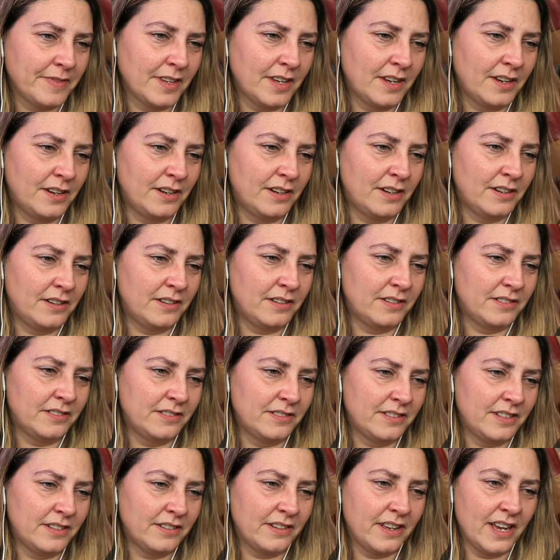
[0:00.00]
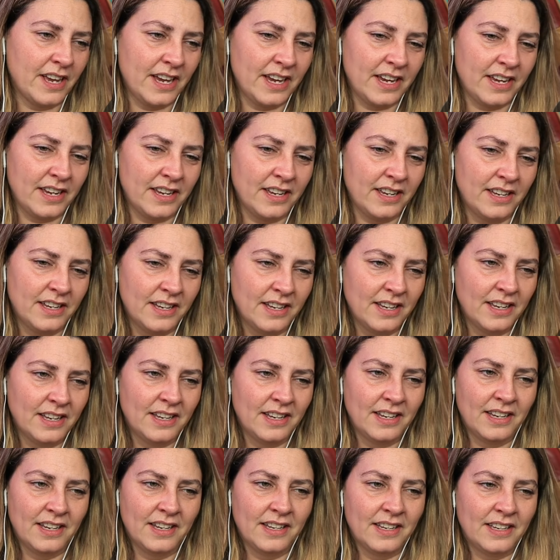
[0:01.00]
Oh, okay.
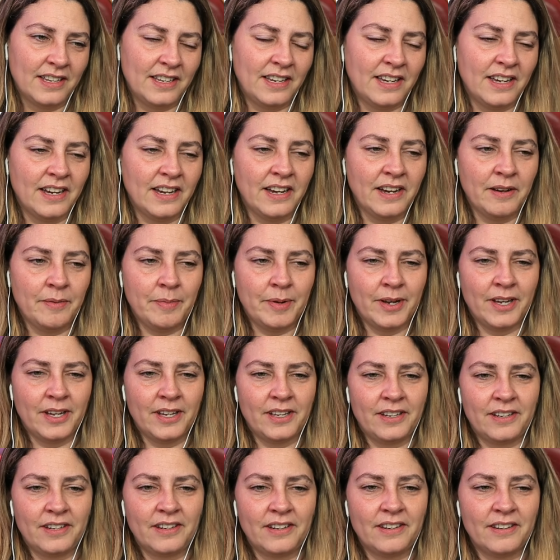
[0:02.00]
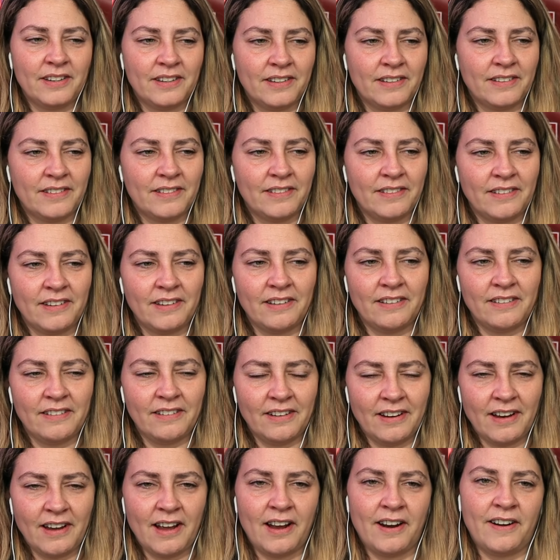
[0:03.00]
Yeah, but...
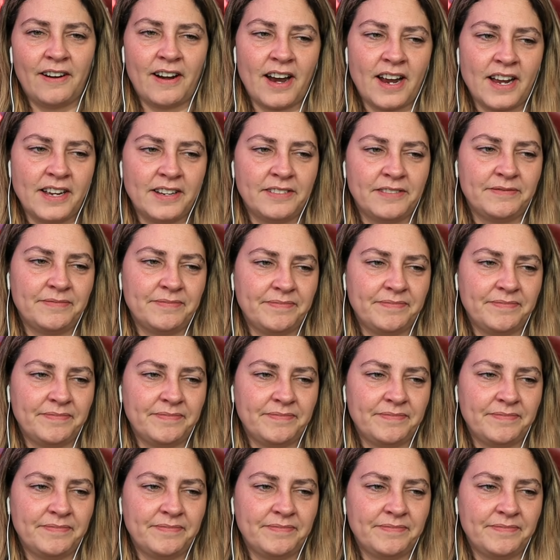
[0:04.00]
All right.